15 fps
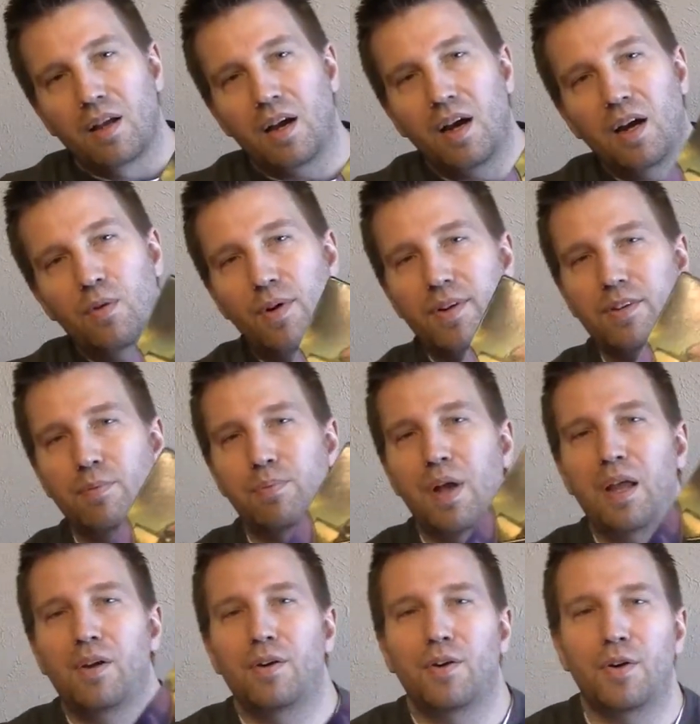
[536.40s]
Conquest of
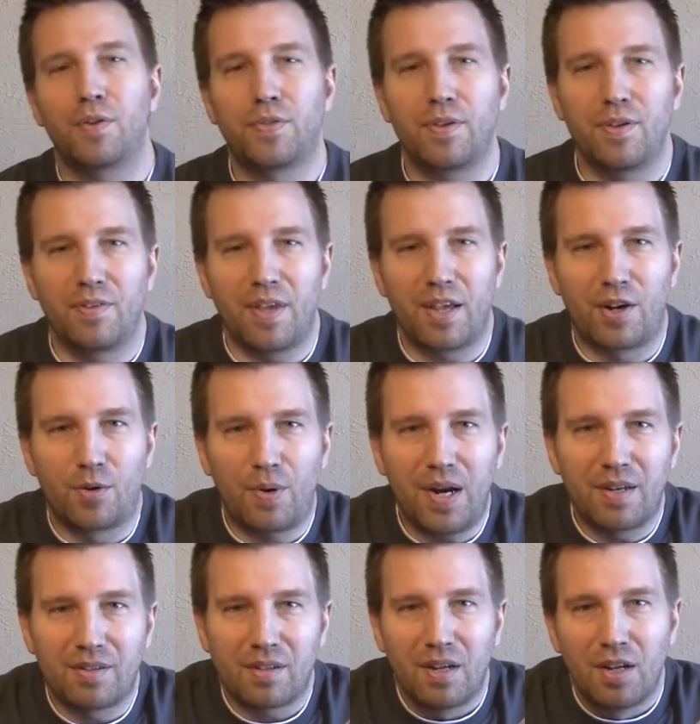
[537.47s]
Planet Earth is a
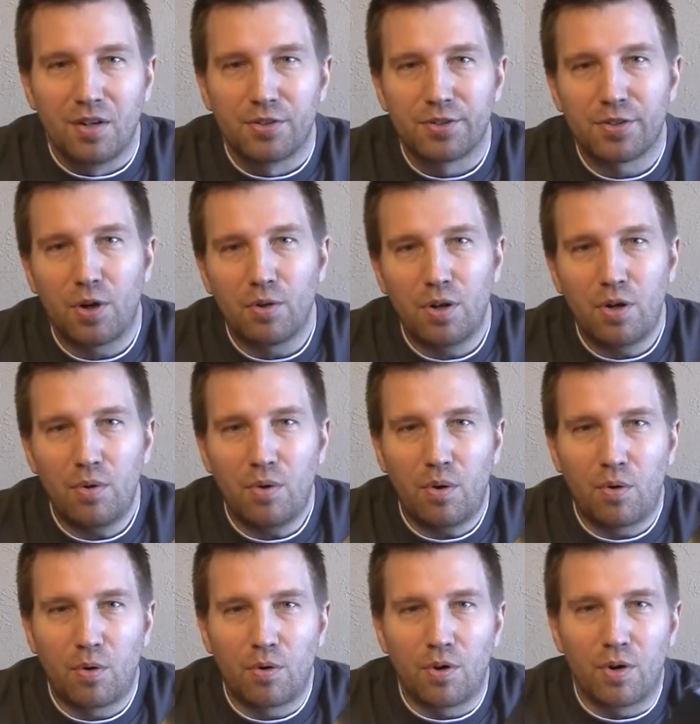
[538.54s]
great solo
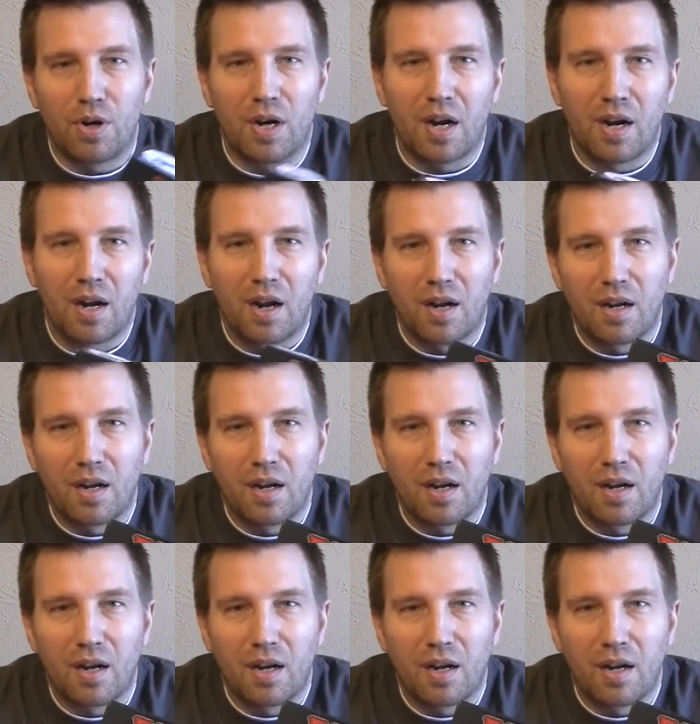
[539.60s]
or